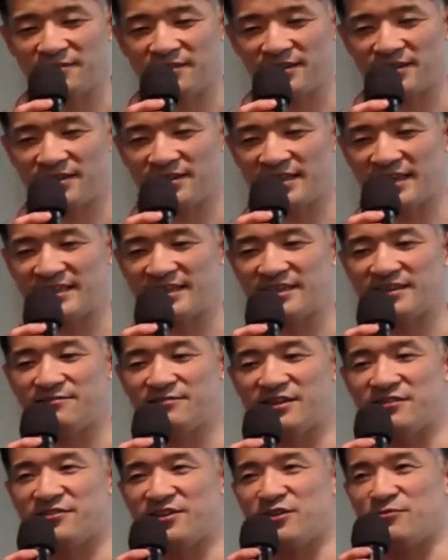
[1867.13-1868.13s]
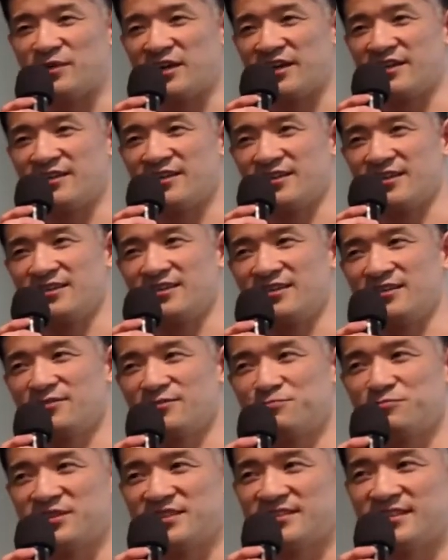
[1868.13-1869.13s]
they didn't review my
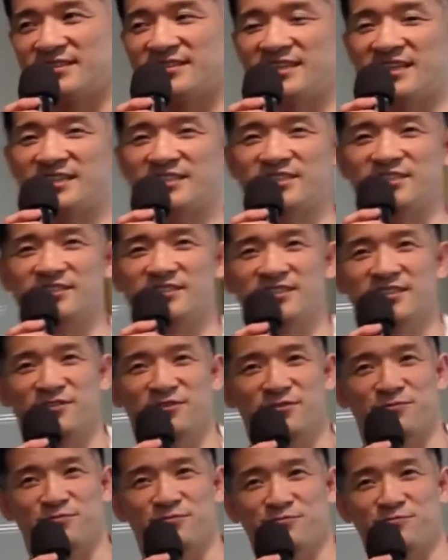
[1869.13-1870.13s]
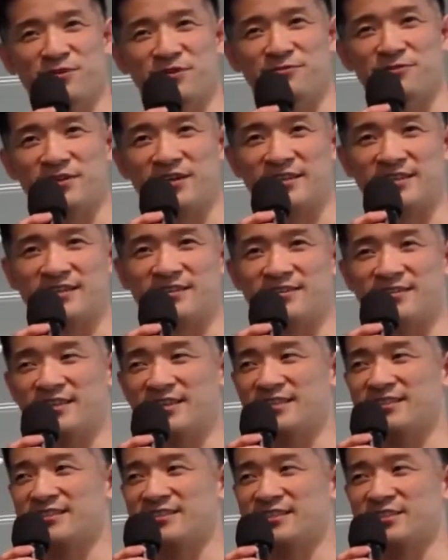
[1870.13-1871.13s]
presentation before I did
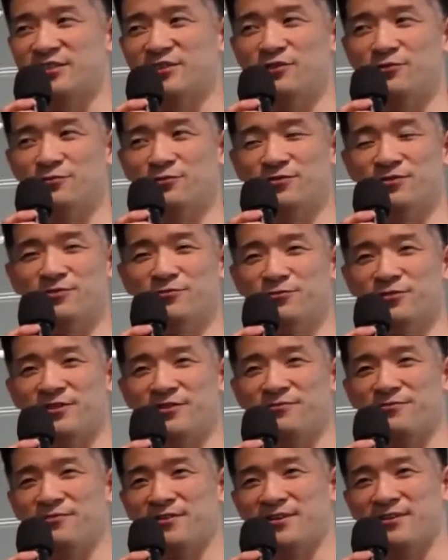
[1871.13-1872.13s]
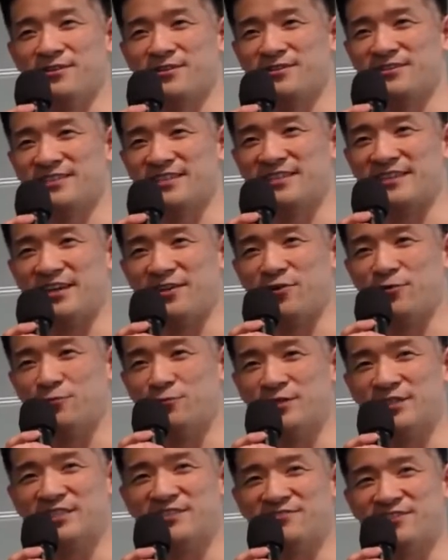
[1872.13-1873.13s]
this, you would have seen a lot
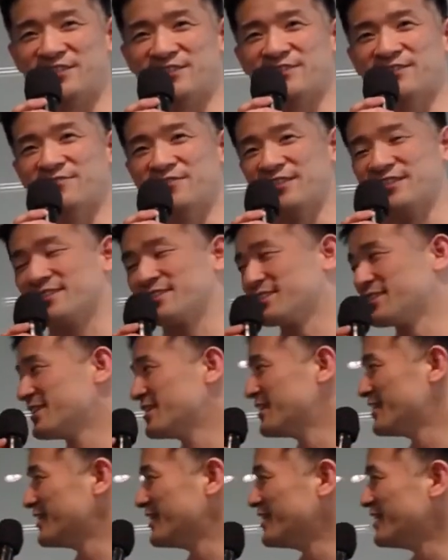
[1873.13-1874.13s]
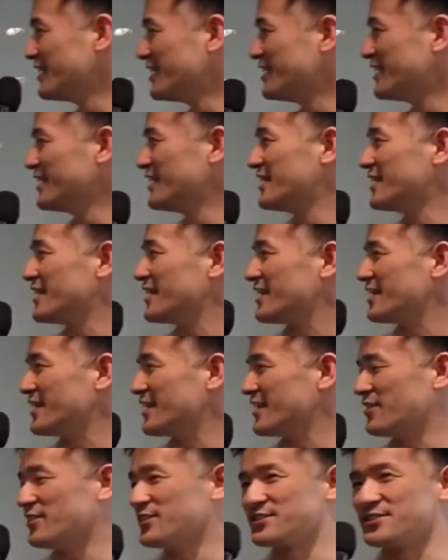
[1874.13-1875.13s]
worse version of this.
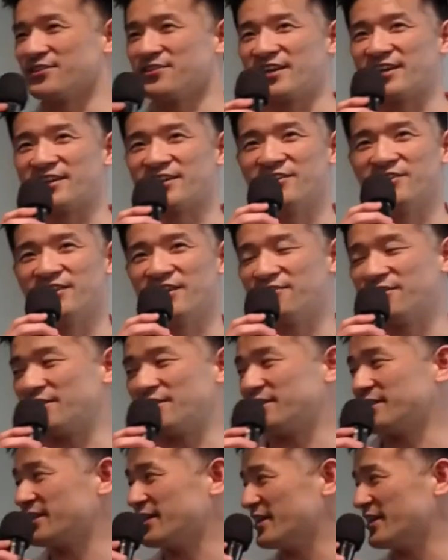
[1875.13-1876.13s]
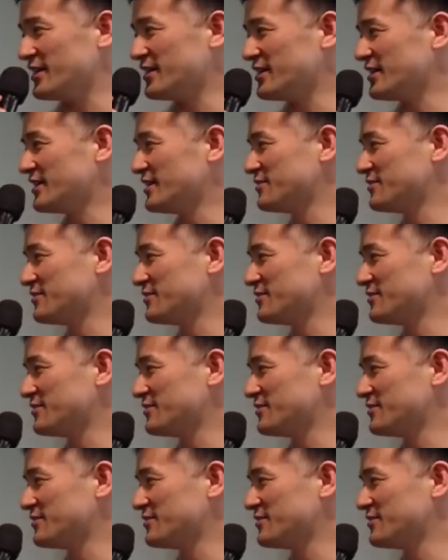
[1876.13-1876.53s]
And also thank you everyone here.